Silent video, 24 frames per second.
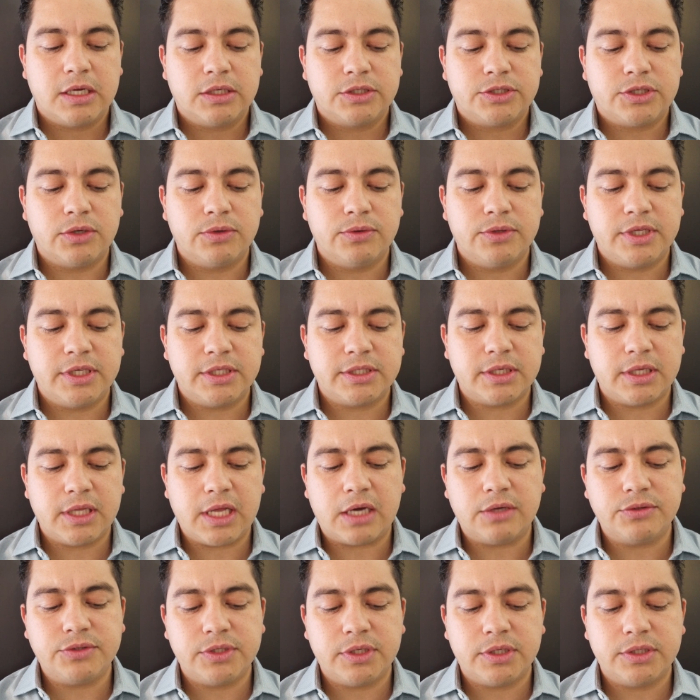So this
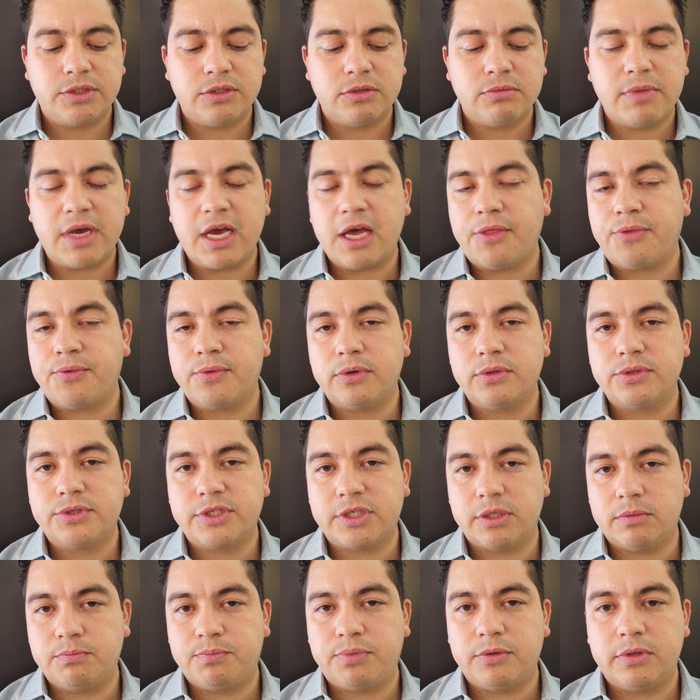allows you to do math real
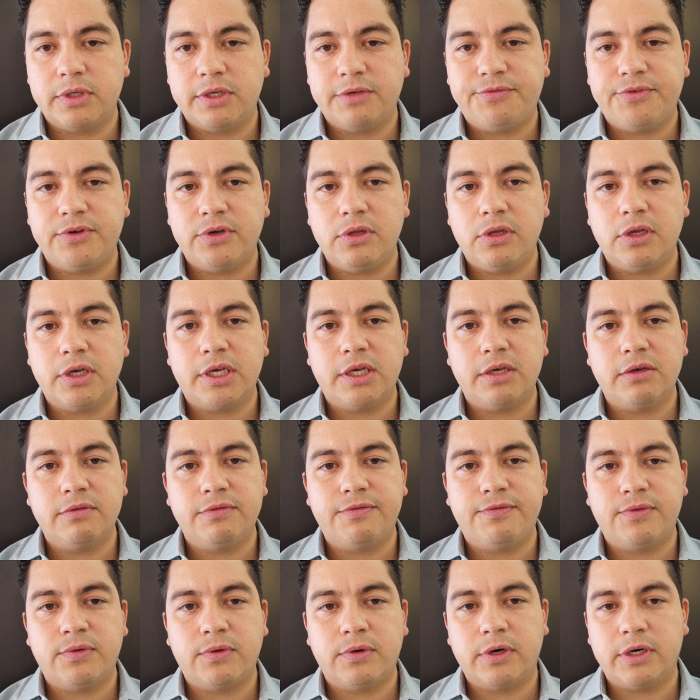simple. If you're looking
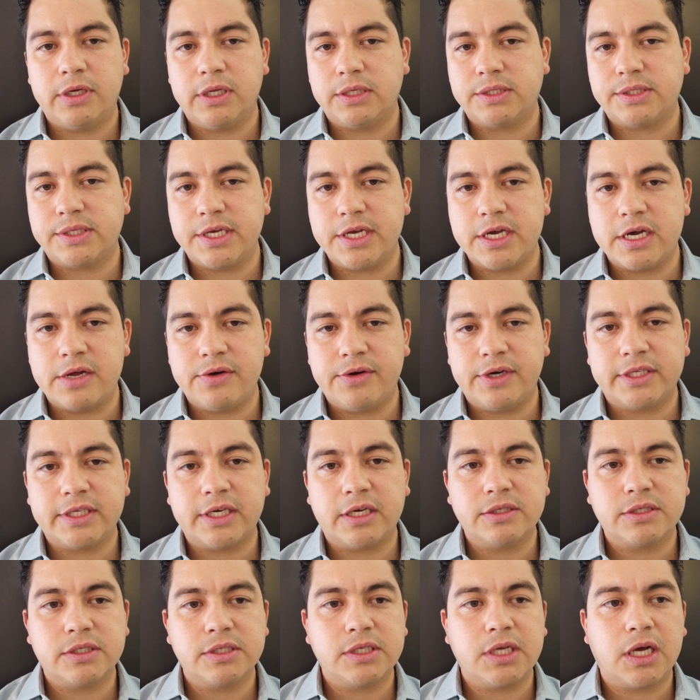for, let's say, a
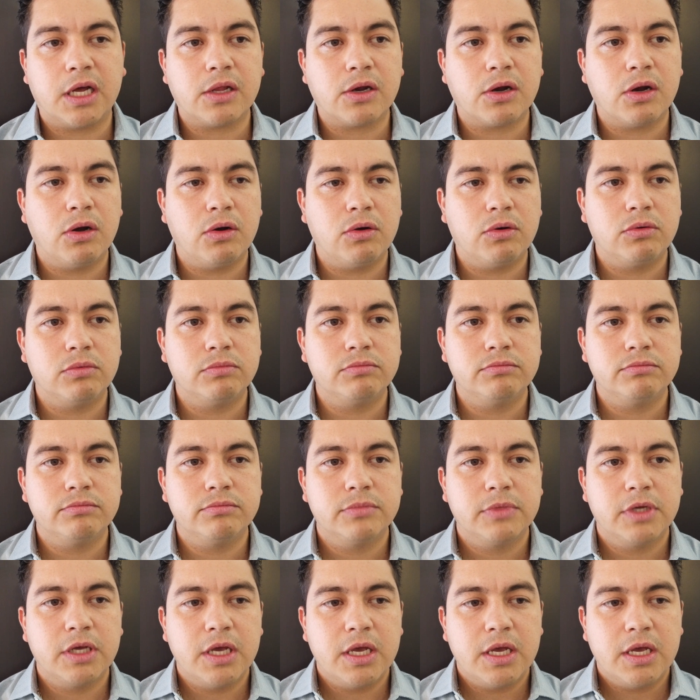$100,000 home,
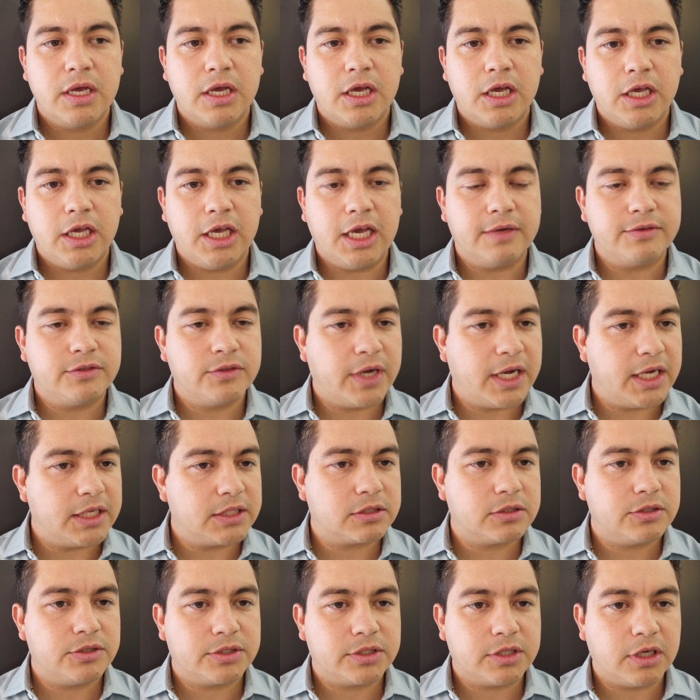you have to
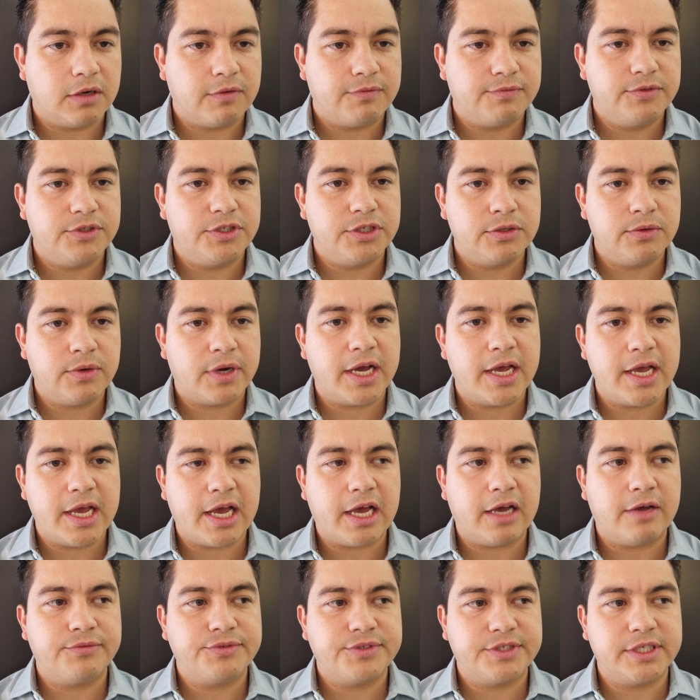ask yourself, do I
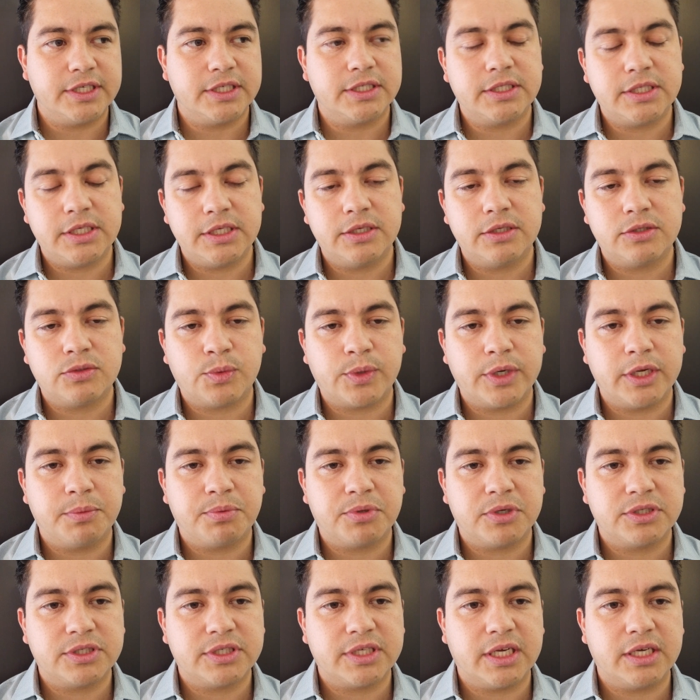have 16 to
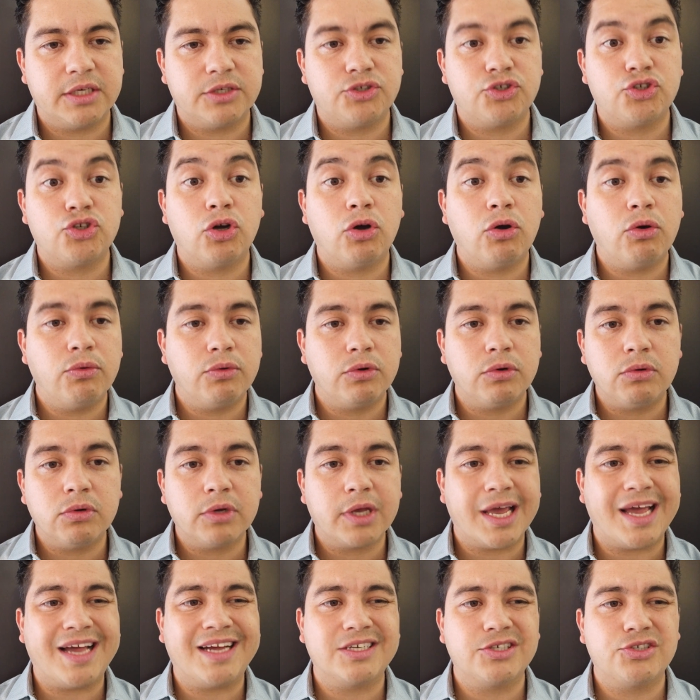20% total
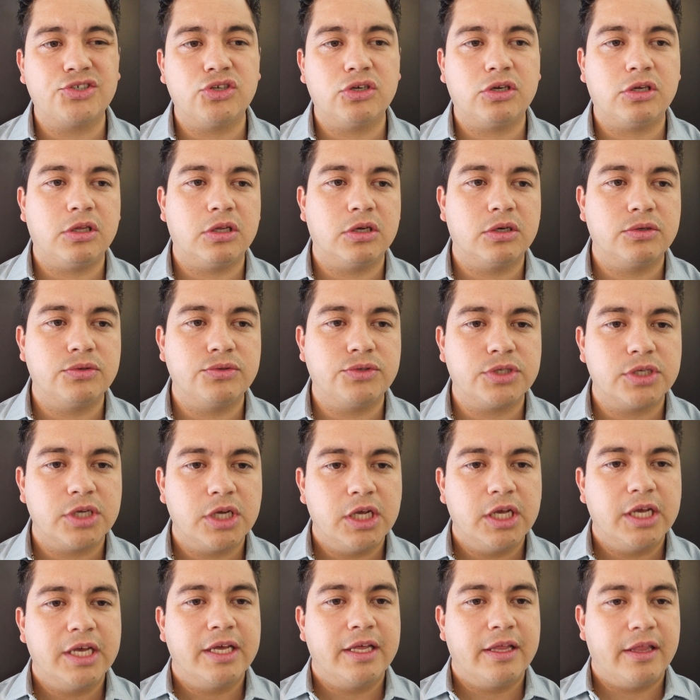cash to close
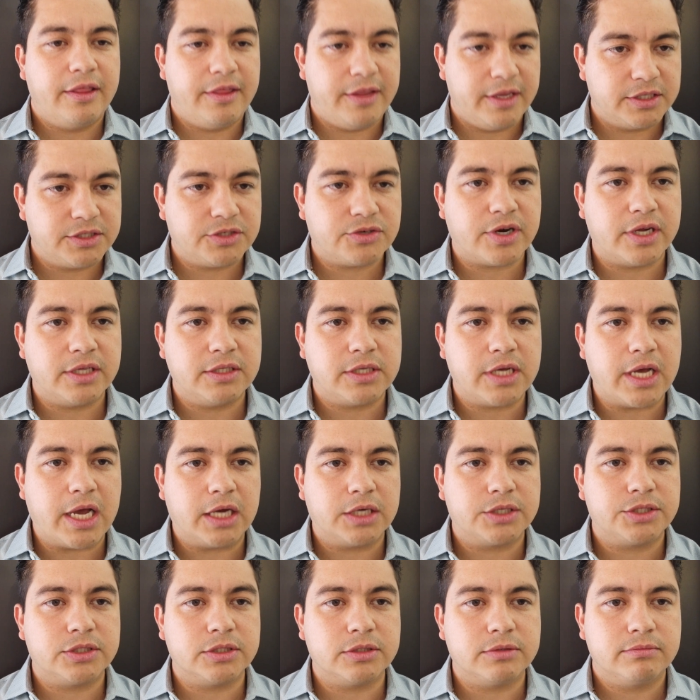this
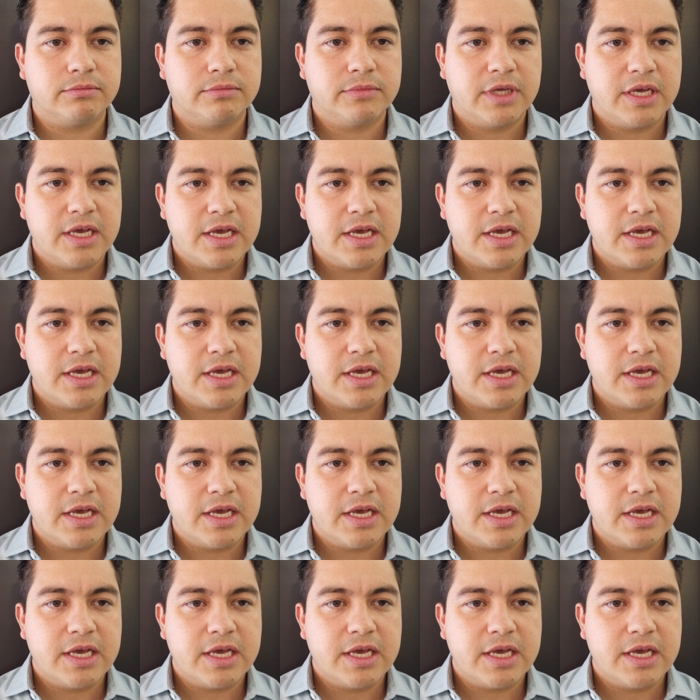transaction?